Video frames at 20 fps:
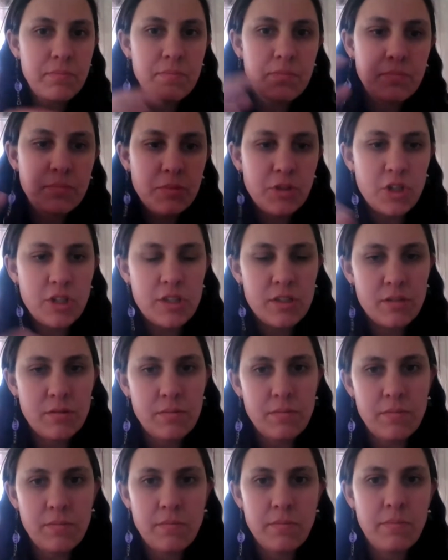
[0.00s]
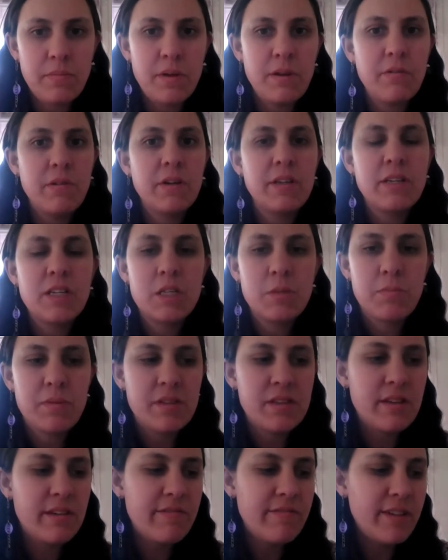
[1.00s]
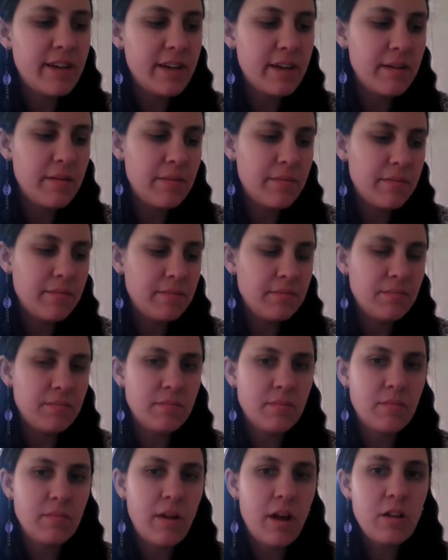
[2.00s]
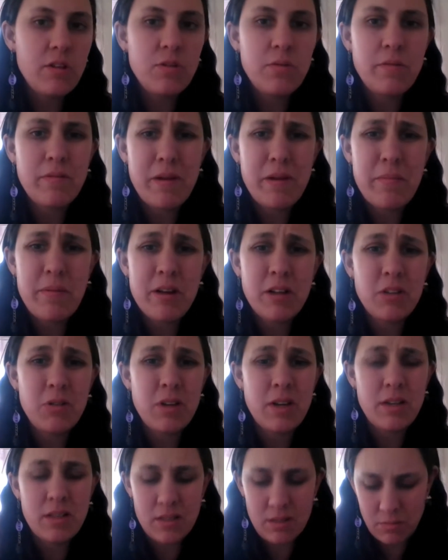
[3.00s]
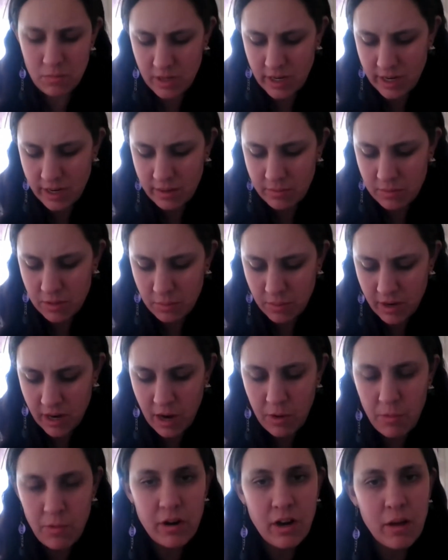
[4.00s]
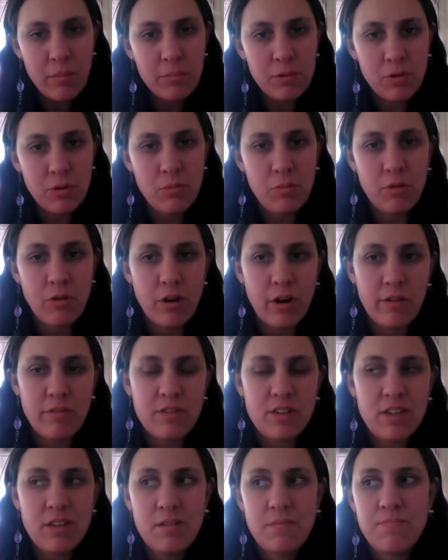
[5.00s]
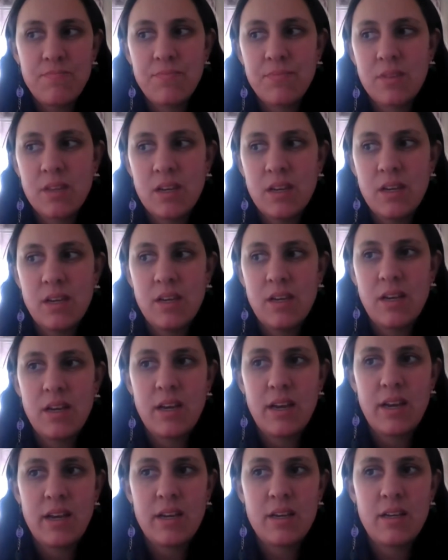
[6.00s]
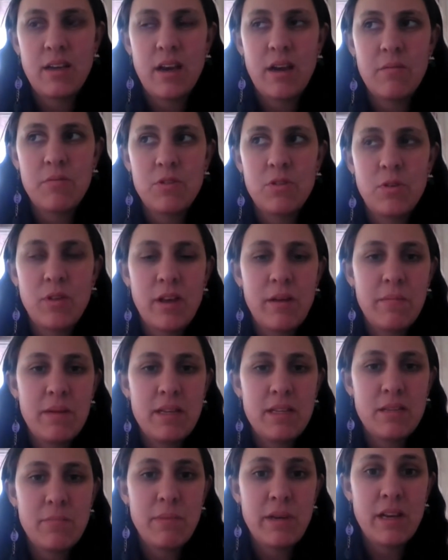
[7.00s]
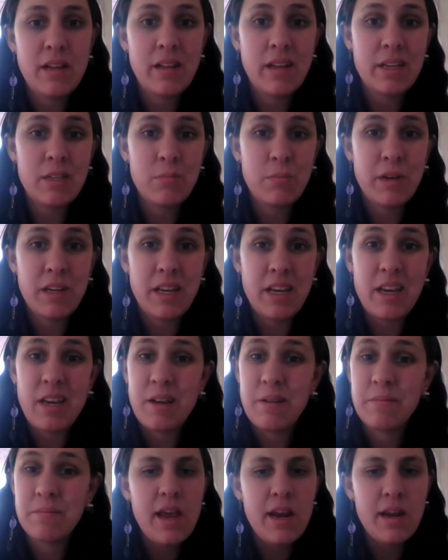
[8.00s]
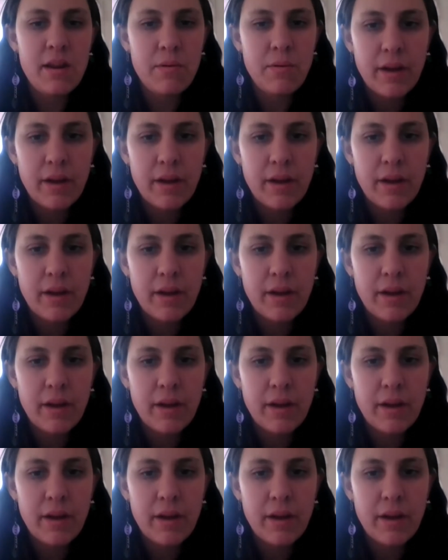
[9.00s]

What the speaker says: Just be really specific. I'll do it. Maybe I'll do that sometimes, but I want to upload more often. And so that means being less picky. Anyway,